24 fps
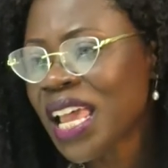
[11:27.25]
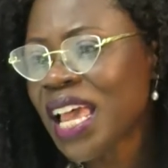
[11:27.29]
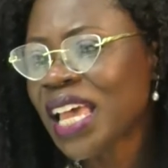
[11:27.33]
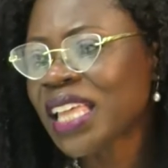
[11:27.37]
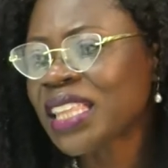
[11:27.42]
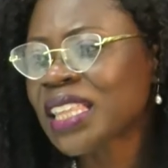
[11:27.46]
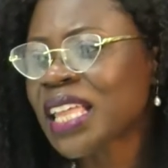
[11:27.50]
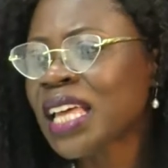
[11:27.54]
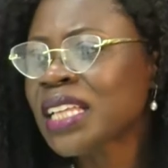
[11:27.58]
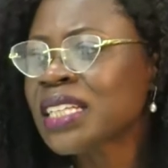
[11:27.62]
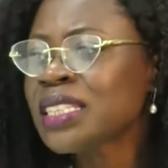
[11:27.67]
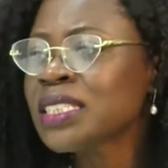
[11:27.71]

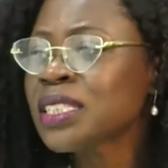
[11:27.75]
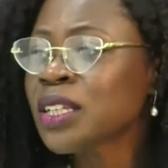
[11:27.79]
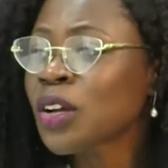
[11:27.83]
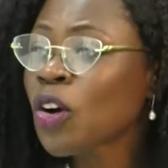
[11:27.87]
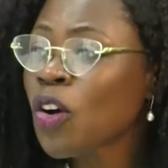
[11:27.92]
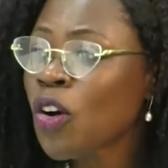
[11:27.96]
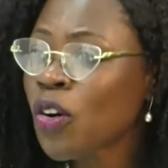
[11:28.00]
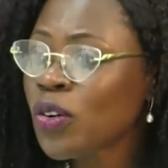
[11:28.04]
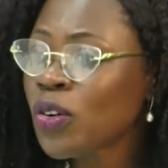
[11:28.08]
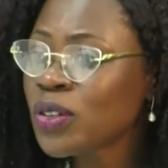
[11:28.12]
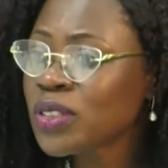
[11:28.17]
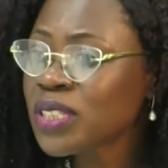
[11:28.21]
and that is the
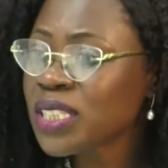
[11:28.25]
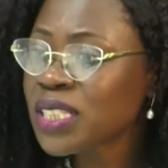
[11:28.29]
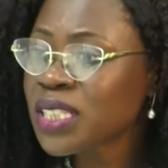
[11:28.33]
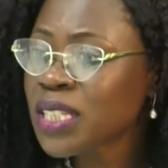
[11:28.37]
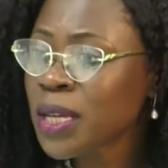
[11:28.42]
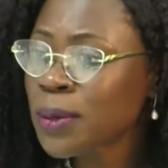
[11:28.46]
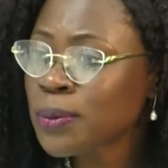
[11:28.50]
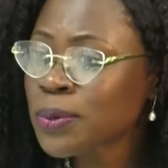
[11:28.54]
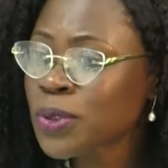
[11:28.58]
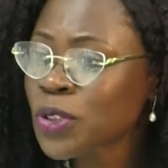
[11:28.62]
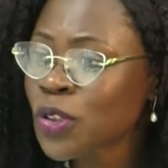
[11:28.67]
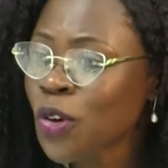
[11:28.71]

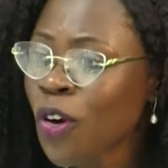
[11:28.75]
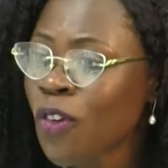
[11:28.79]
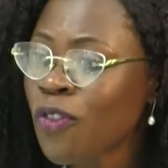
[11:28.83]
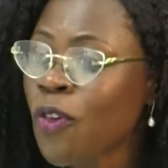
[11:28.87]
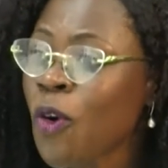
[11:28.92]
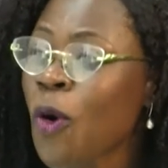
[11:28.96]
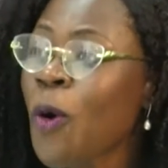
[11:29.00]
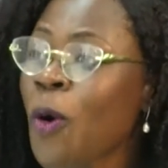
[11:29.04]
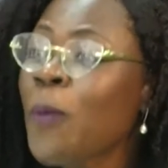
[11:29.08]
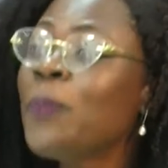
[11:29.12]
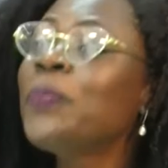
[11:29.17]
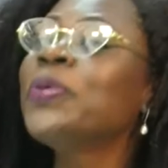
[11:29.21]
concept of
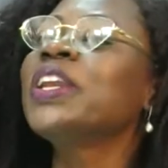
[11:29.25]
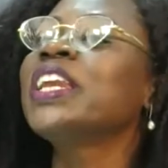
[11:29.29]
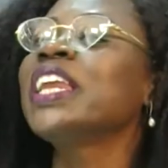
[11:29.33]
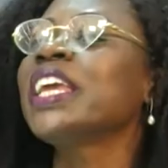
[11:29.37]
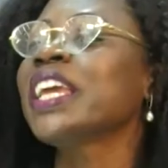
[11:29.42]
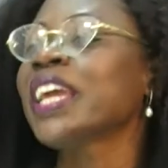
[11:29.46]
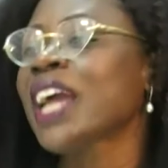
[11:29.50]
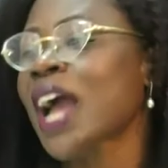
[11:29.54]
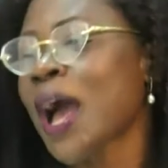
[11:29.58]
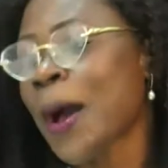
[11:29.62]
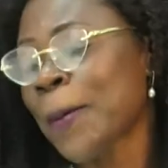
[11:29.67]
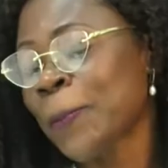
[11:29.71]

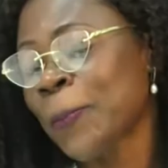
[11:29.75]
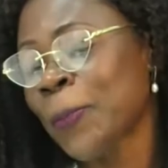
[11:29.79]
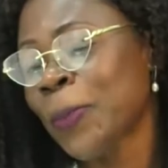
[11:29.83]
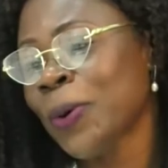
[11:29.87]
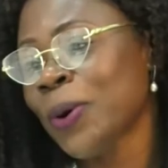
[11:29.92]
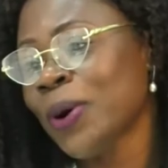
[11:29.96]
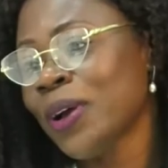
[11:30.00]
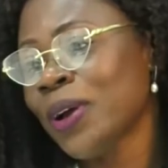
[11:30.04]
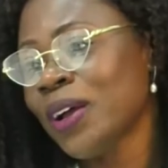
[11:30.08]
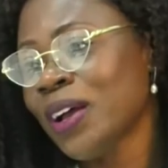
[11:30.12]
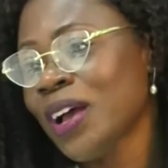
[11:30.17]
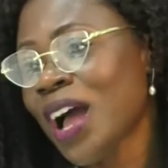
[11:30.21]
opening up
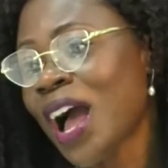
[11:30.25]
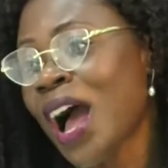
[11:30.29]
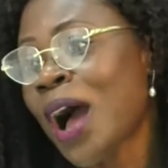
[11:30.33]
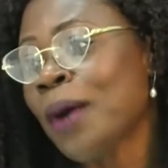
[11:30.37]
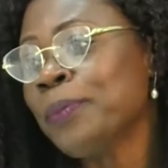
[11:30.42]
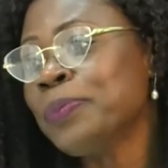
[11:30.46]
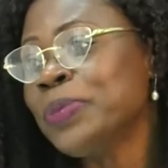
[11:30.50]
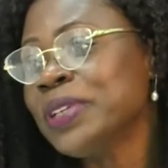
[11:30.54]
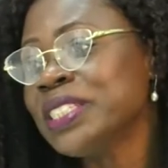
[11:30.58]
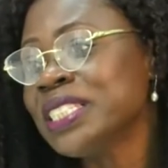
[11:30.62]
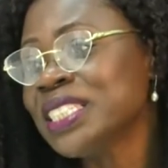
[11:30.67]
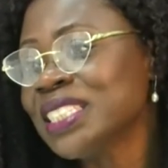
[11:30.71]
our
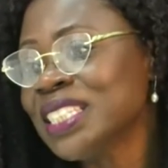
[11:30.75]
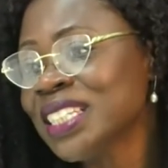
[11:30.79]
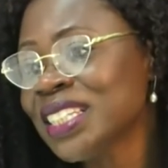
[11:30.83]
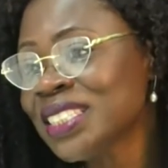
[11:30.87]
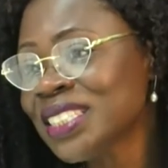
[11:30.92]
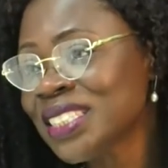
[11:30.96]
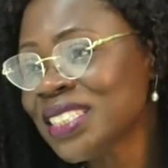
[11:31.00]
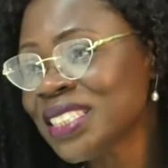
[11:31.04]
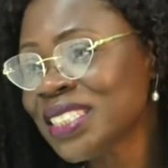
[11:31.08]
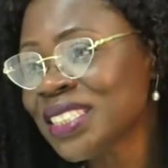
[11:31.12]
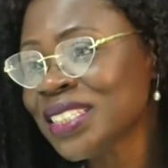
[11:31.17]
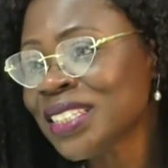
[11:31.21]

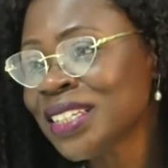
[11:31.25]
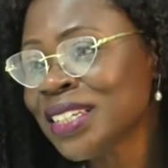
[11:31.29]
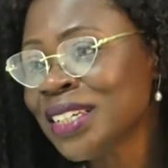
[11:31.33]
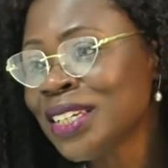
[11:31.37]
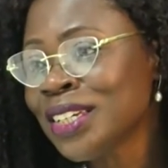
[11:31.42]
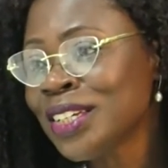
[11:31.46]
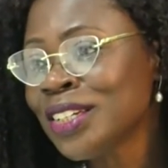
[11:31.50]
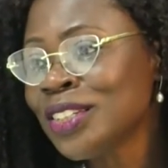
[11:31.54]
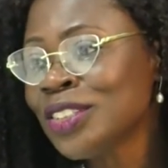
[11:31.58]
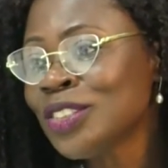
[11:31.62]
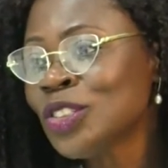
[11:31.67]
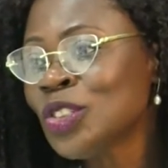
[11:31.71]
business
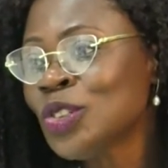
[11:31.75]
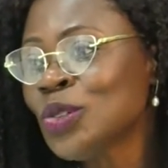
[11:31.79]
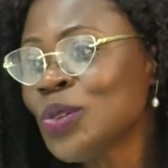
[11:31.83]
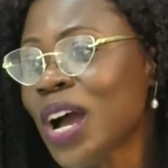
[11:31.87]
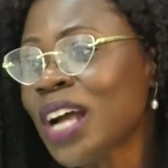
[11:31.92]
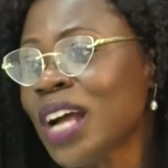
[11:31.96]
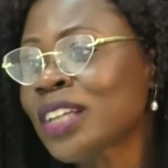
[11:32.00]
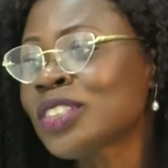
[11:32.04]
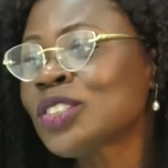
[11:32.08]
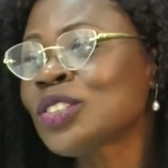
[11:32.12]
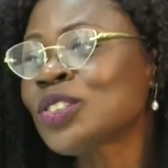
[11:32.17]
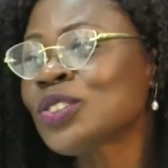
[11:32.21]
to
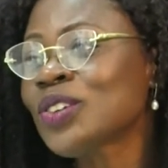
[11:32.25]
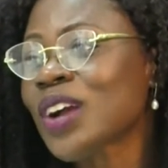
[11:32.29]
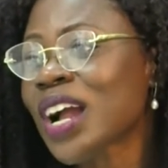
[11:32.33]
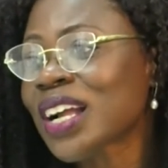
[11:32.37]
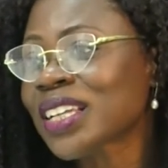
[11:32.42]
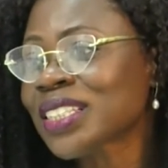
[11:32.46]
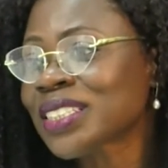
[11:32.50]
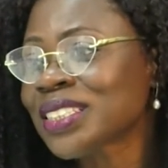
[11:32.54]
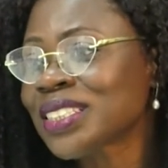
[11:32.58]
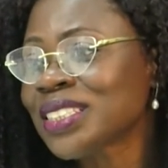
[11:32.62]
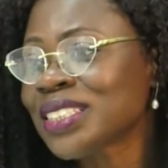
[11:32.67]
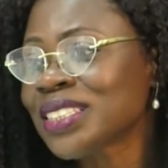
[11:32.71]

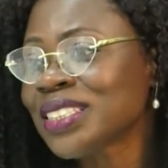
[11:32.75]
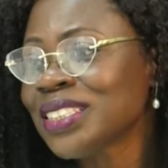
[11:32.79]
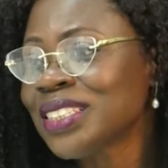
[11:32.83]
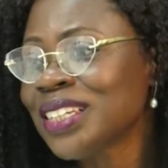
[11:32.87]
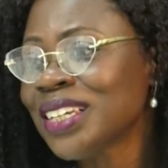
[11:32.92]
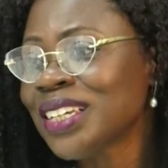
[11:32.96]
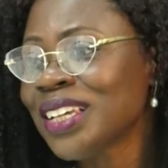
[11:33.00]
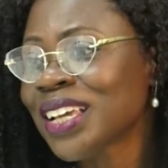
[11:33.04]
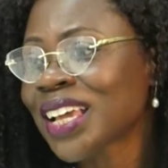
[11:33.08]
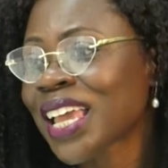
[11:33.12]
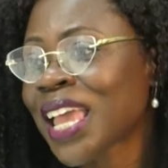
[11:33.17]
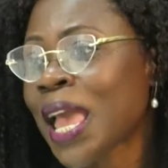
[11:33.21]
attract
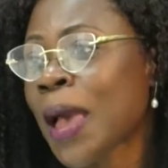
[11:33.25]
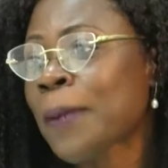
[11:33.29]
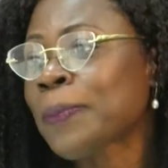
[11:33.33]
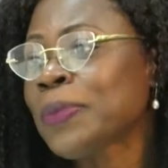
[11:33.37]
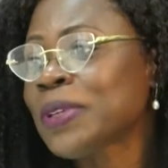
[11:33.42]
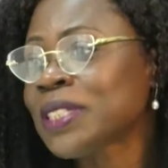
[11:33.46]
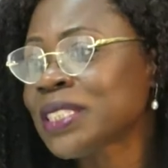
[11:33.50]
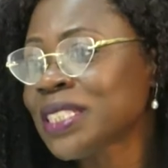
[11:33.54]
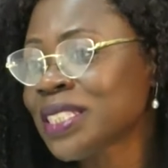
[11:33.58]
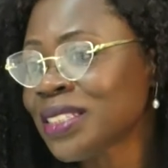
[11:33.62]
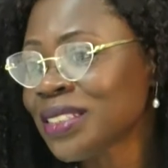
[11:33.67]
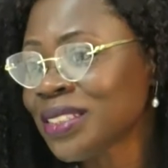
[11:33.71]

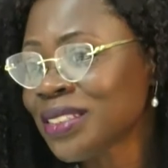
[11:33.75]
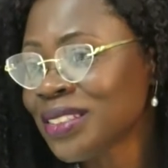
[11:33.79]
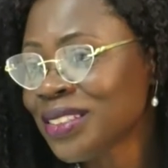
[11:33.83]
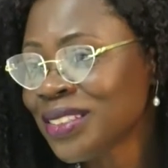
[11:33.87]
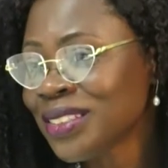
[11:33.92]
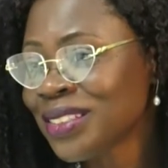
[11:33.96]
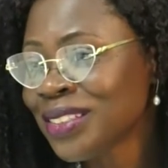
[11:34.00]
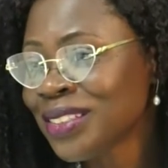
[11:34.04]
capital,